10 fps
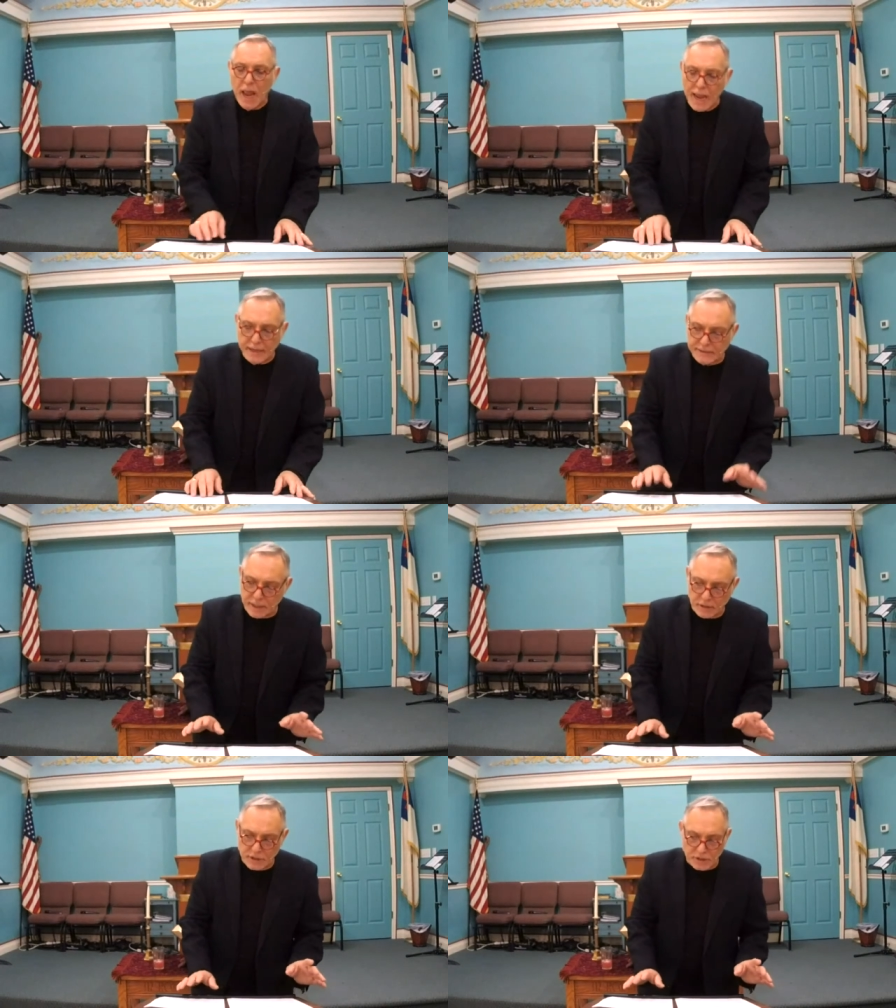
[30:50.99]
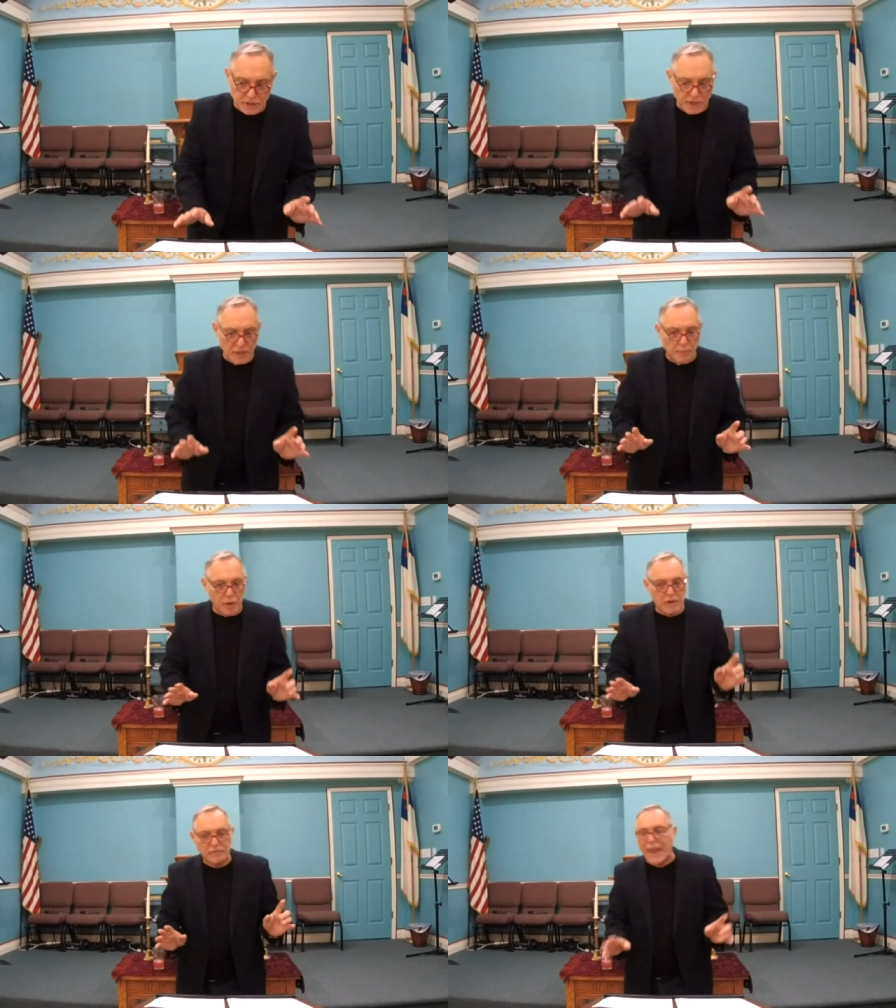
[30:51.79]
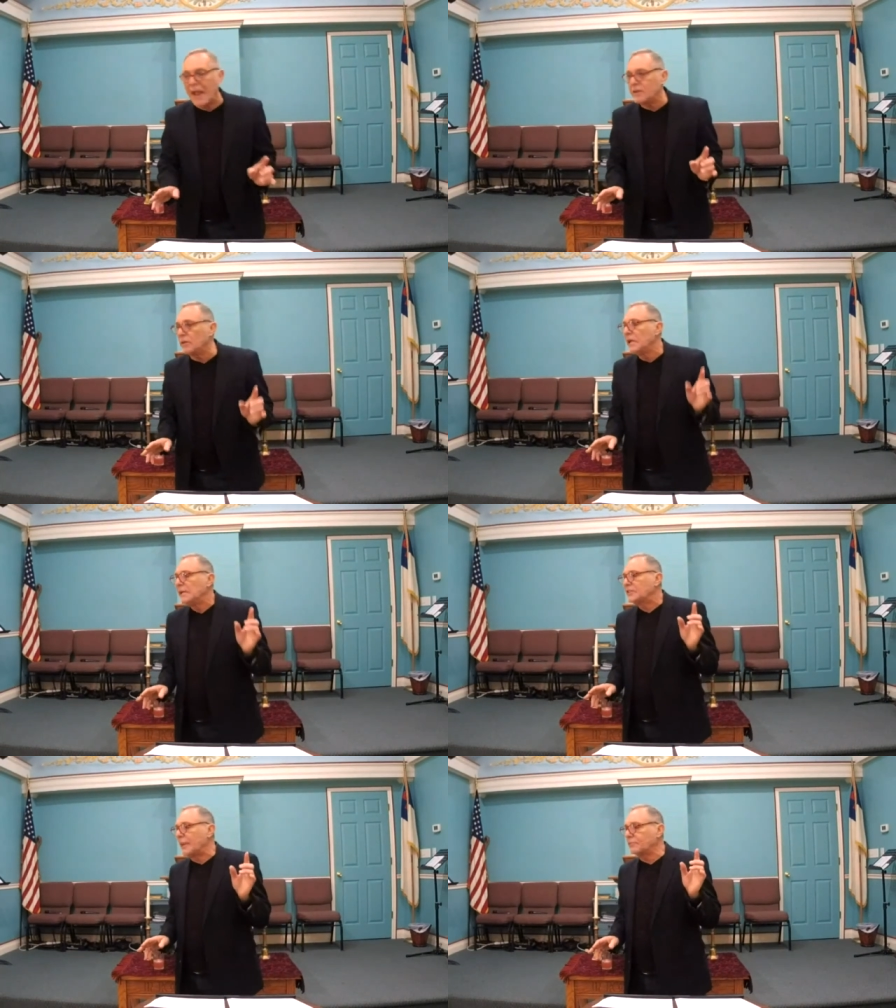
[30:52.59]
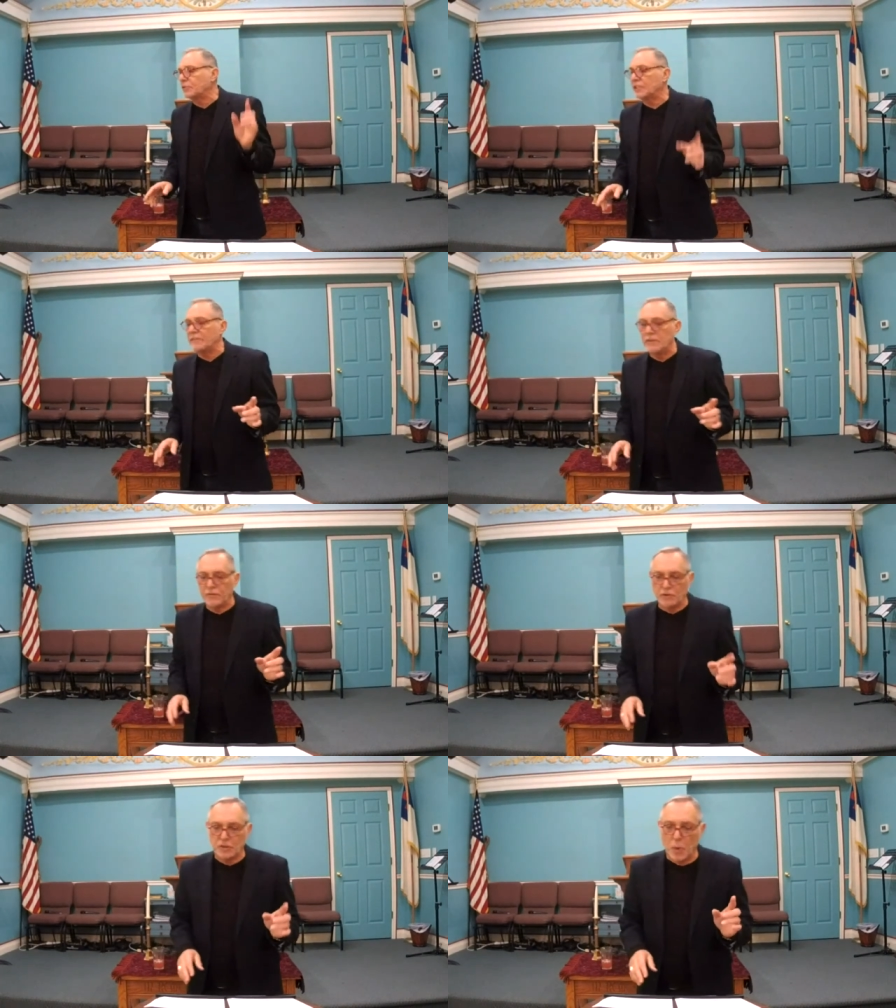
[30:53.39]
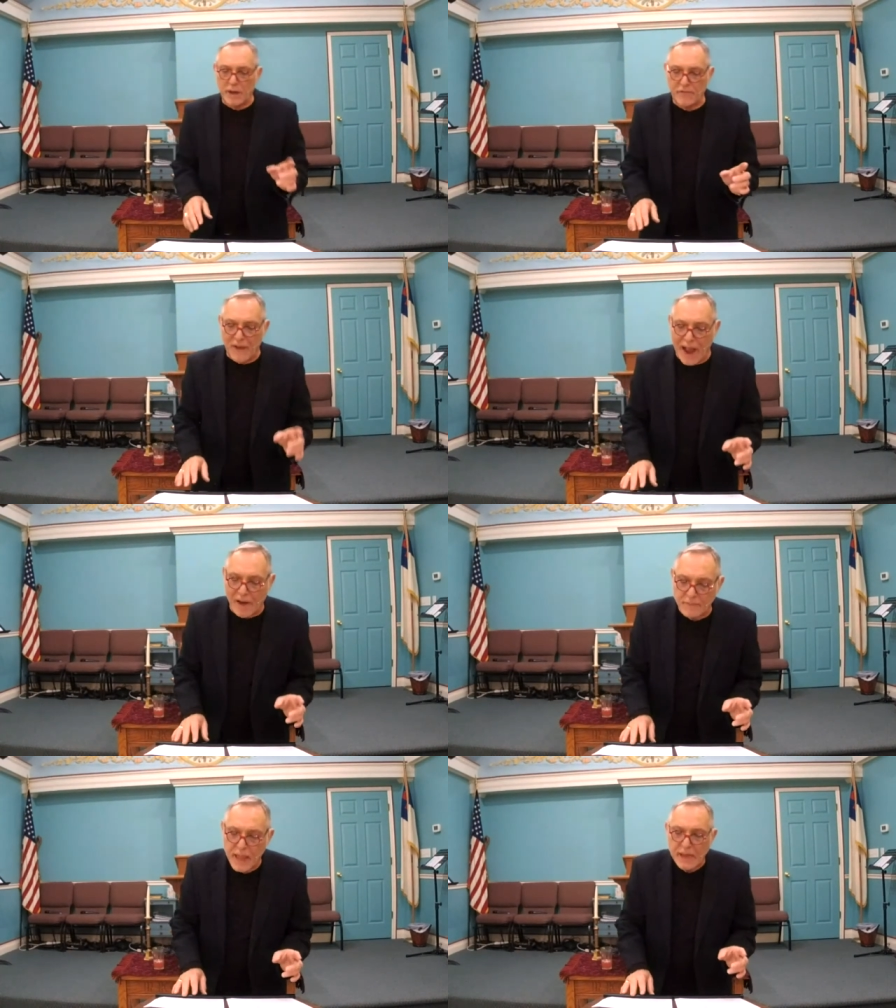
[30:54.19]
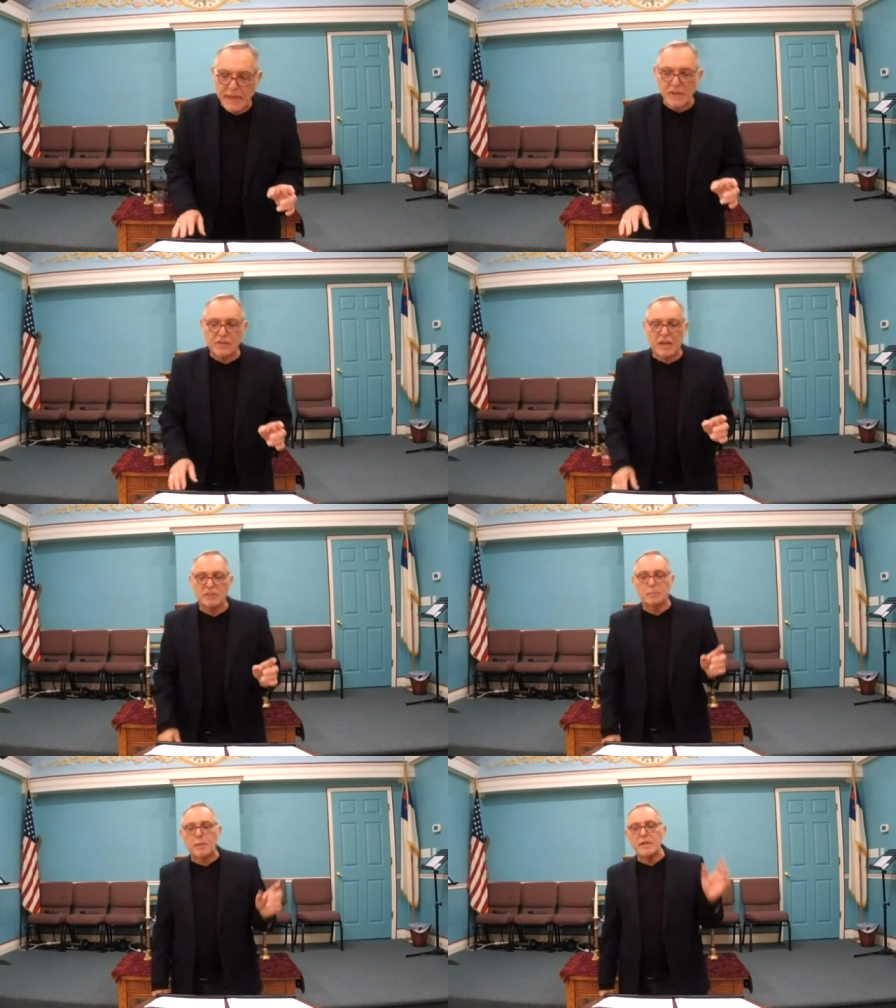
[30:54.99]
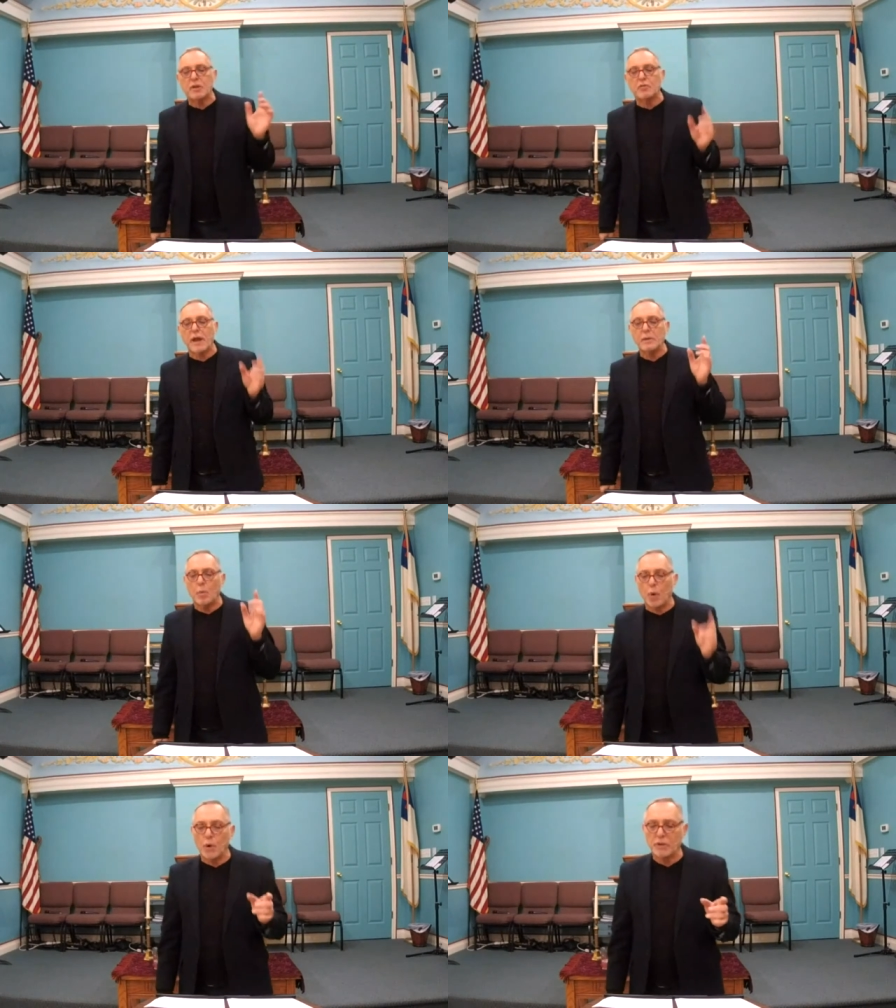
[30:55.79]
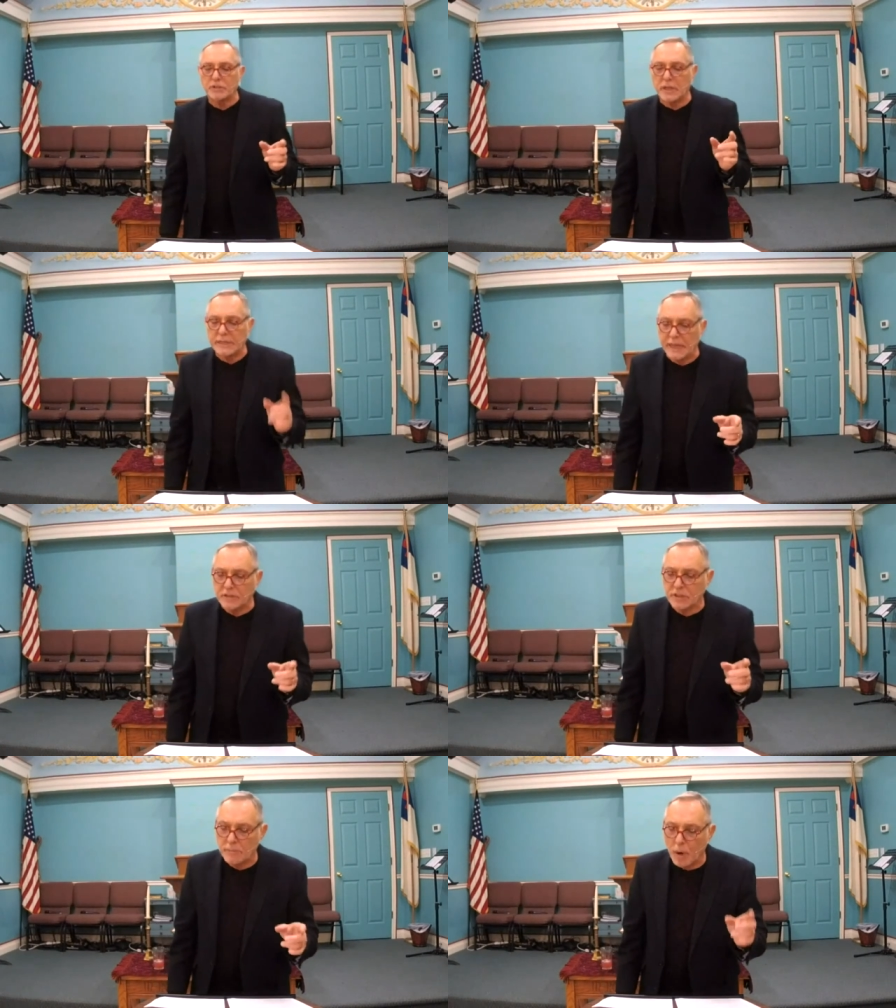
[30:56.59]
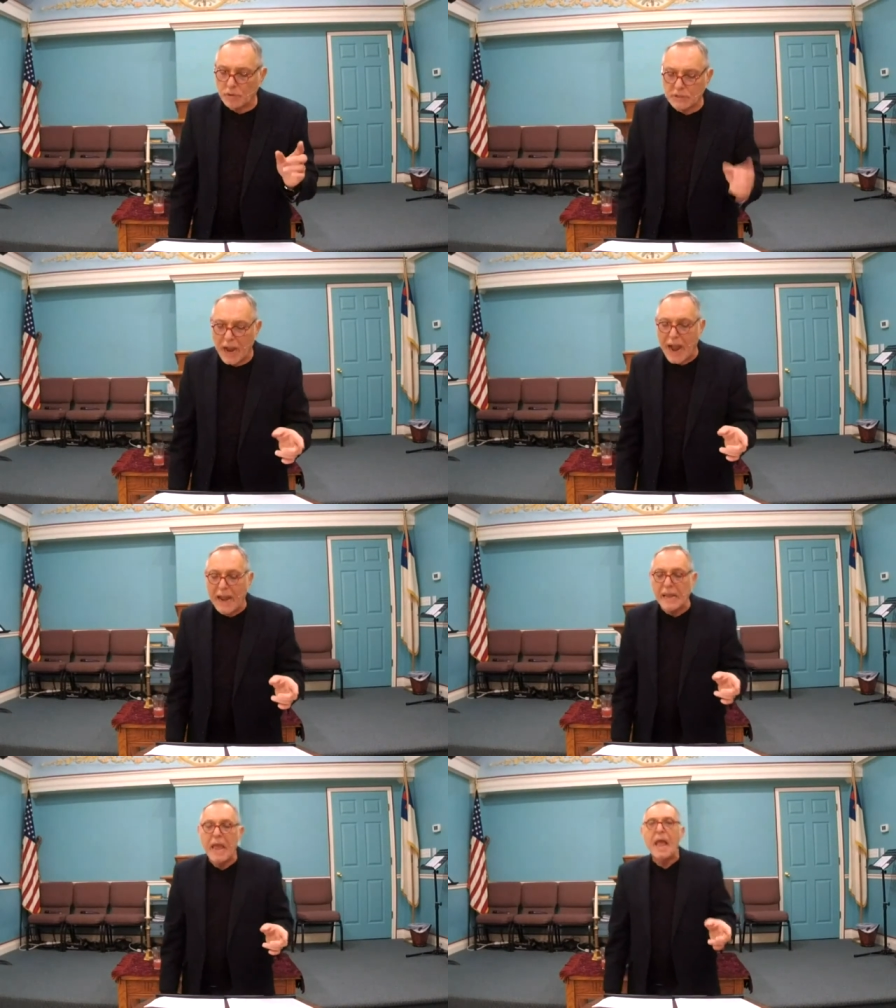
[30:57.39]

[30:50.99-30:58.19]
and it tells us in the book of Daniel, chapter 7, verse 25 He shall speak great words against the Most High,